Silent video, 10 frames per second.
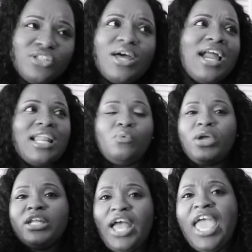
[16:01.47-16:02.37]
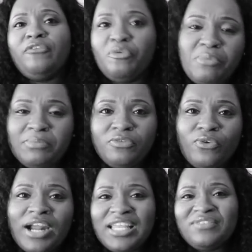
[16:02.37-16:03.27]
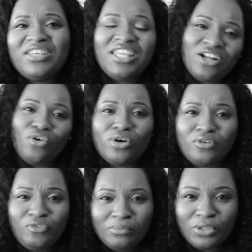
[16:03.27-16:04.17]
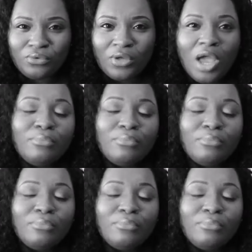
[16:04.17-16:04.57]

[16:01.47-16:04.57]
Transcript: So I got to wait a half a month before I can even get an order from you.